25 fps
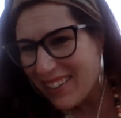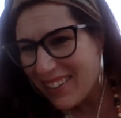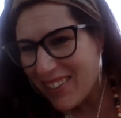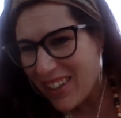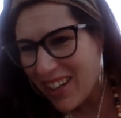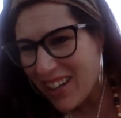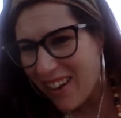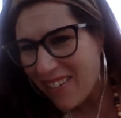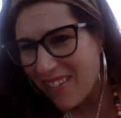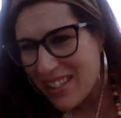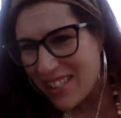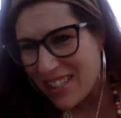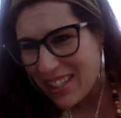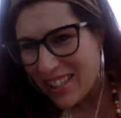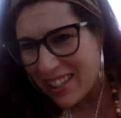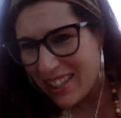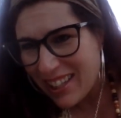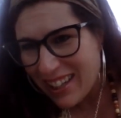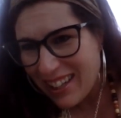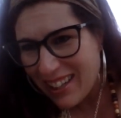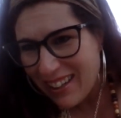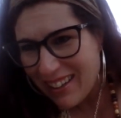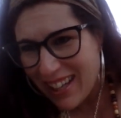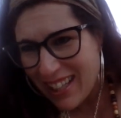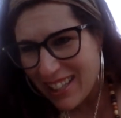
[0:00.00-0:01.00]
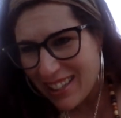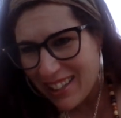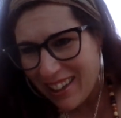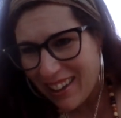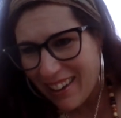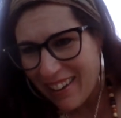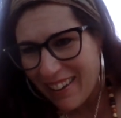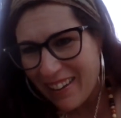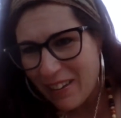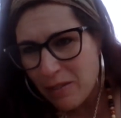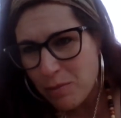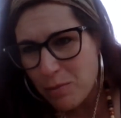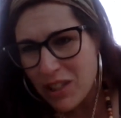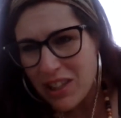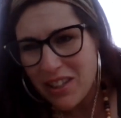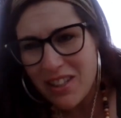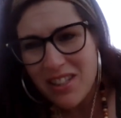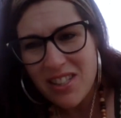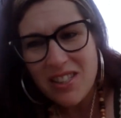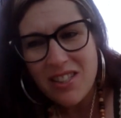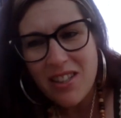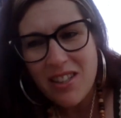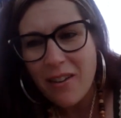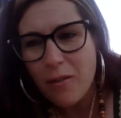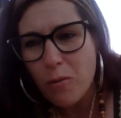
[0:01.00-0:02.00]
When I was a kid, I tanned, but the
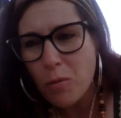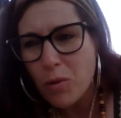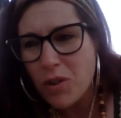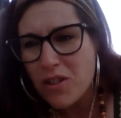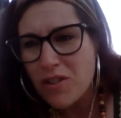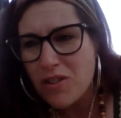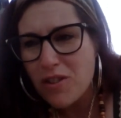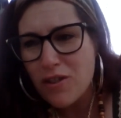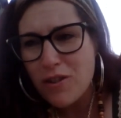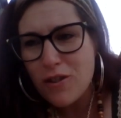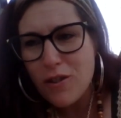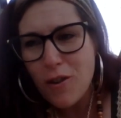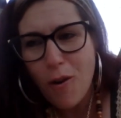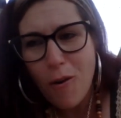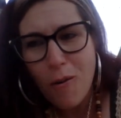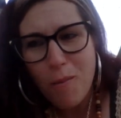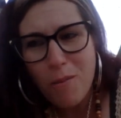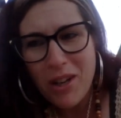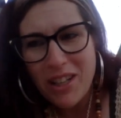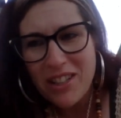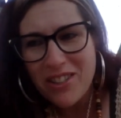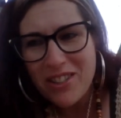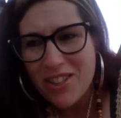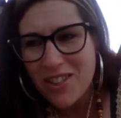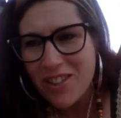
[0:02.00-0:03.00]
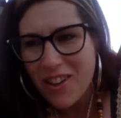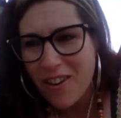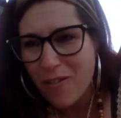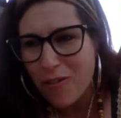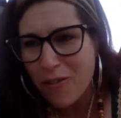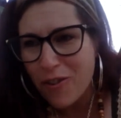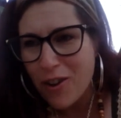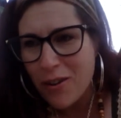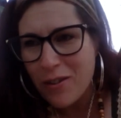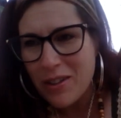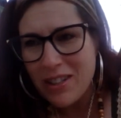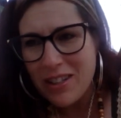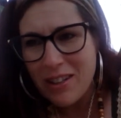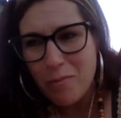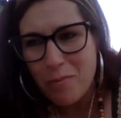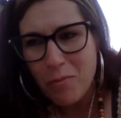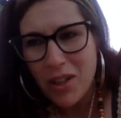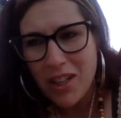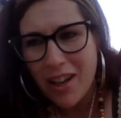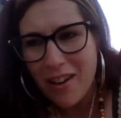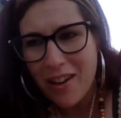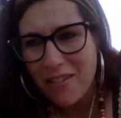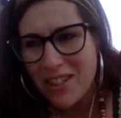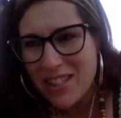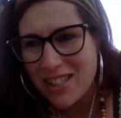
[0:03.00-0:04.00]
sun was so much different
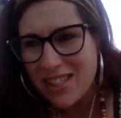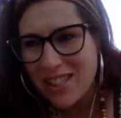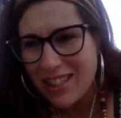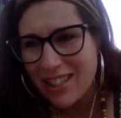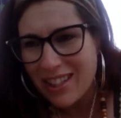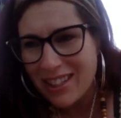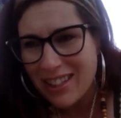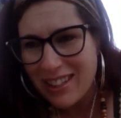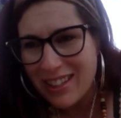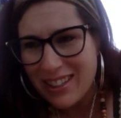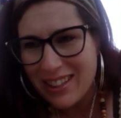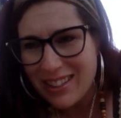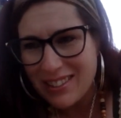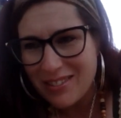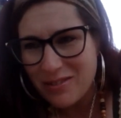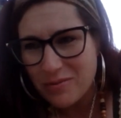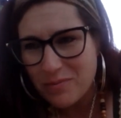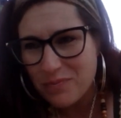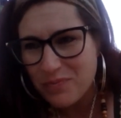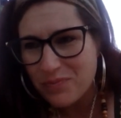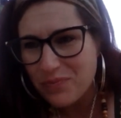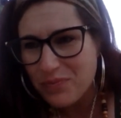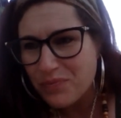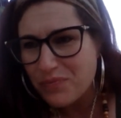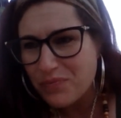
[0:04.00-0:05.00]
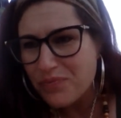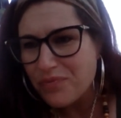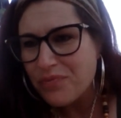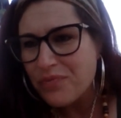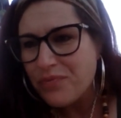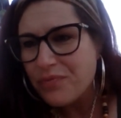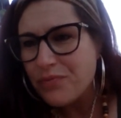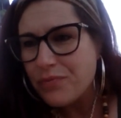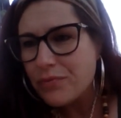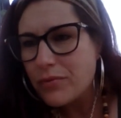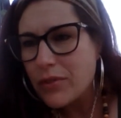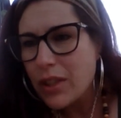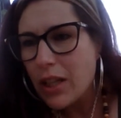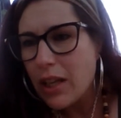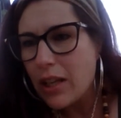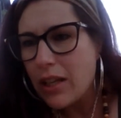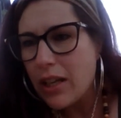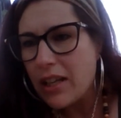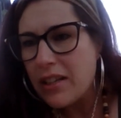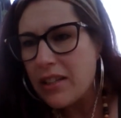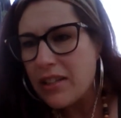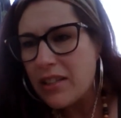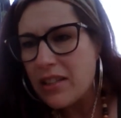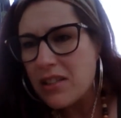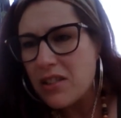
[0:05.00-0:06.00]
when I was a kid.
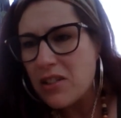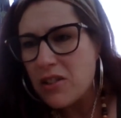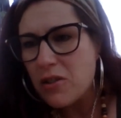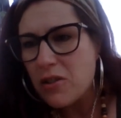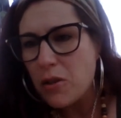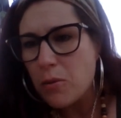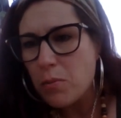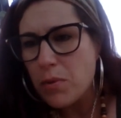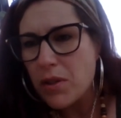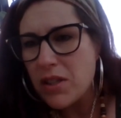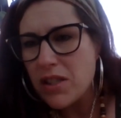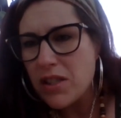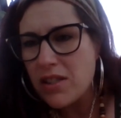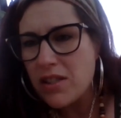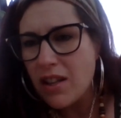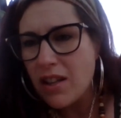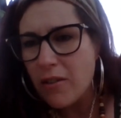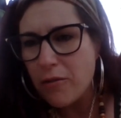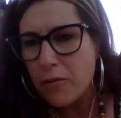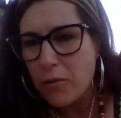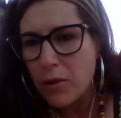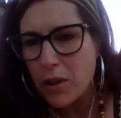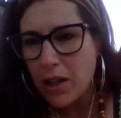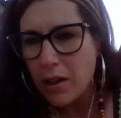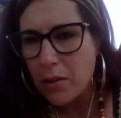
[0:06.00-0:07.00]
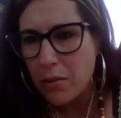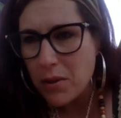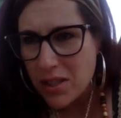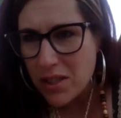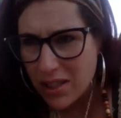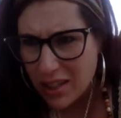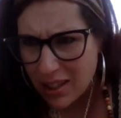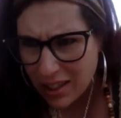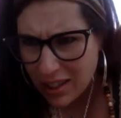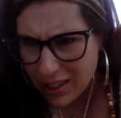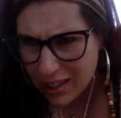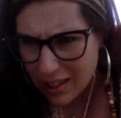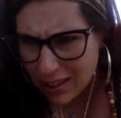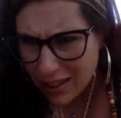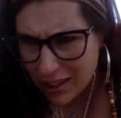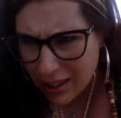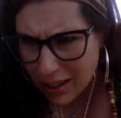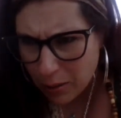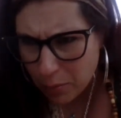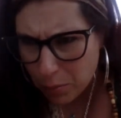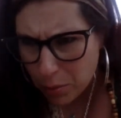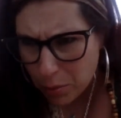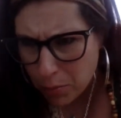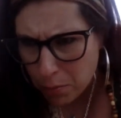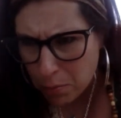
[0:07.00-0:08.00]
And I did stupid stuff when I was a kid,
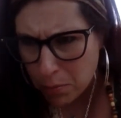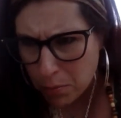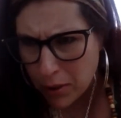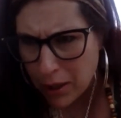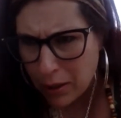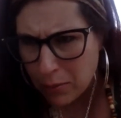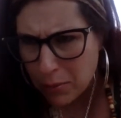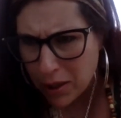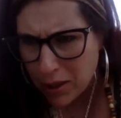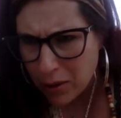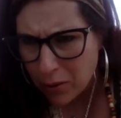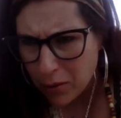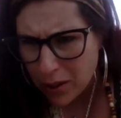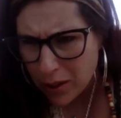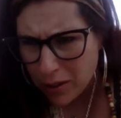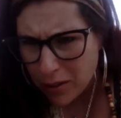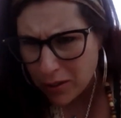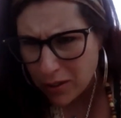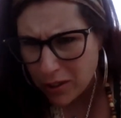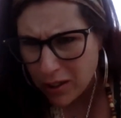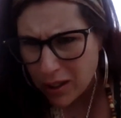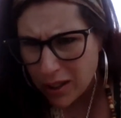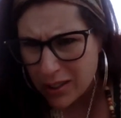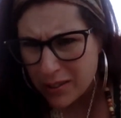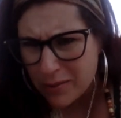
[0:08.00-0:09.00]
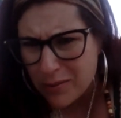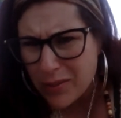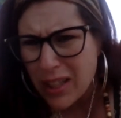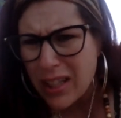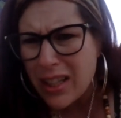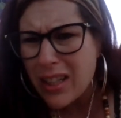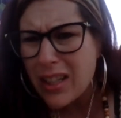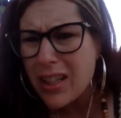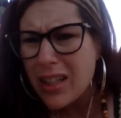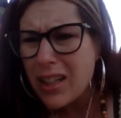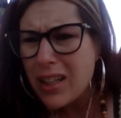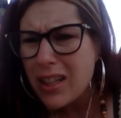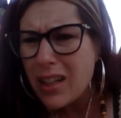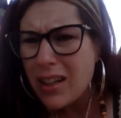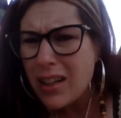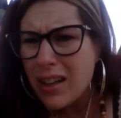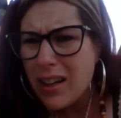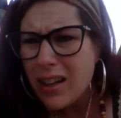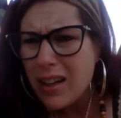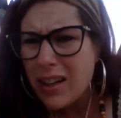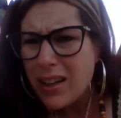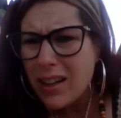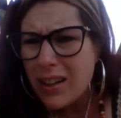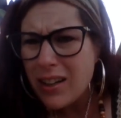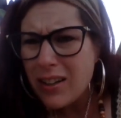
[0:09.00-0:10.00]
like put baby oil on.
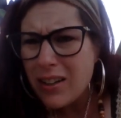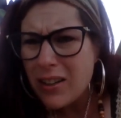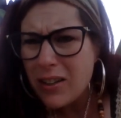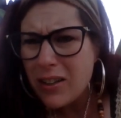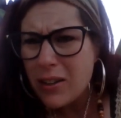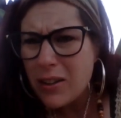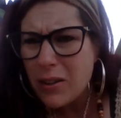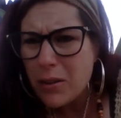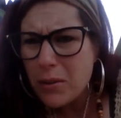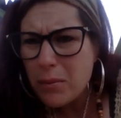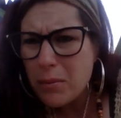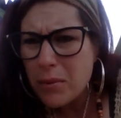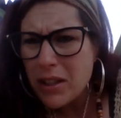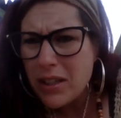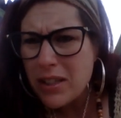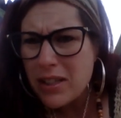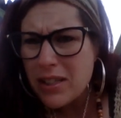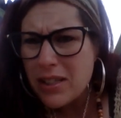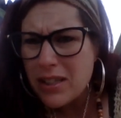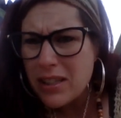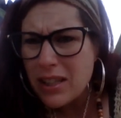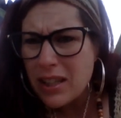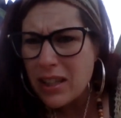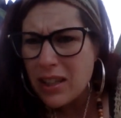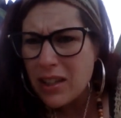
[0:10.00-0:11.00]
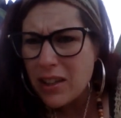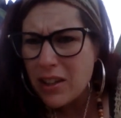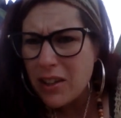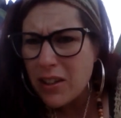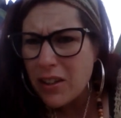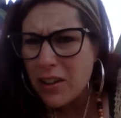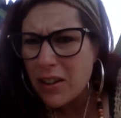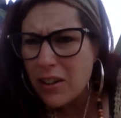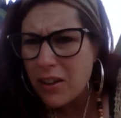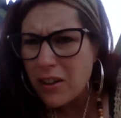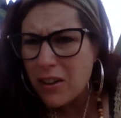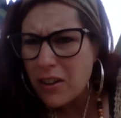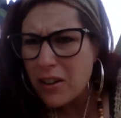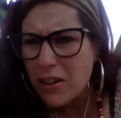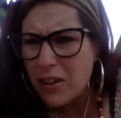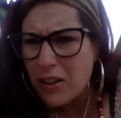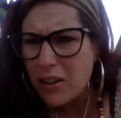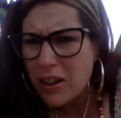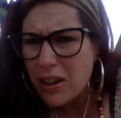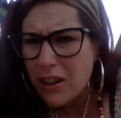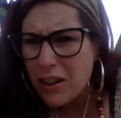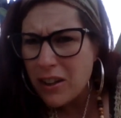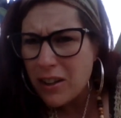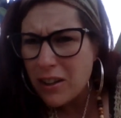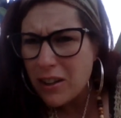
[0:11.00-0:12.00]
Let's see
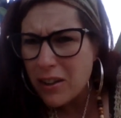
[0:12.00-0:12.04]
here.